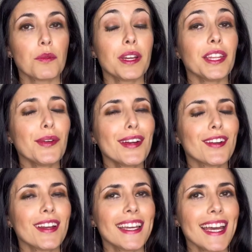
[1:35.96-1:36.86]
When you're
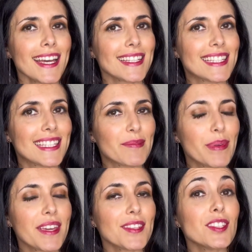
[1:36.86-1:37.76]
concussed
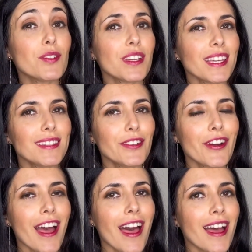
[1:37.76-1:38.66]
because you hit
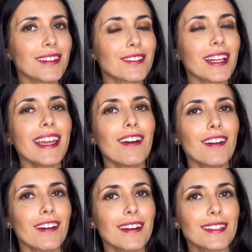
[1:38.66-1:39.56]
your head really
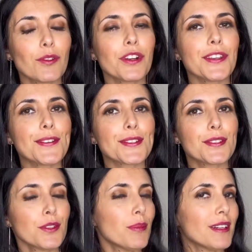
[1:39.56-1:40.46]
hard or you're
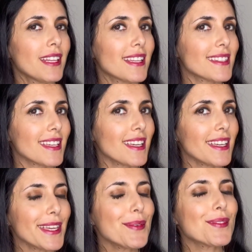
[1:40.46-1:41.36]
super
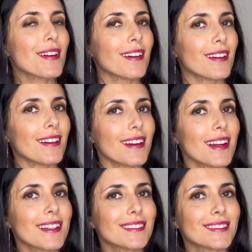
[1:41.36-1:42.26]
dizzy, you
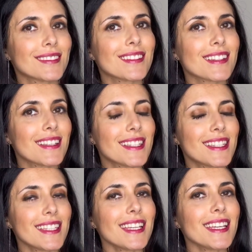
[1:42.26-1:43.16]
are
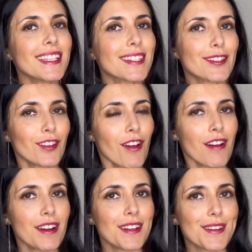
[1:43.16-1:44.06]
seeing
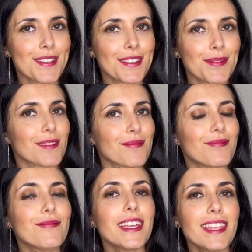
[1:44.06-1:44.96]
stars.
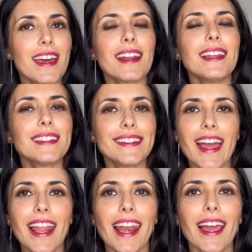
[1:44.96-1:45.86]
Vedere le
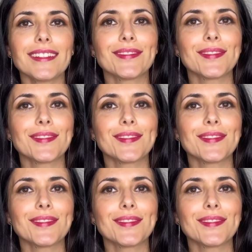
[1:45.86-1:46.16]
stelle.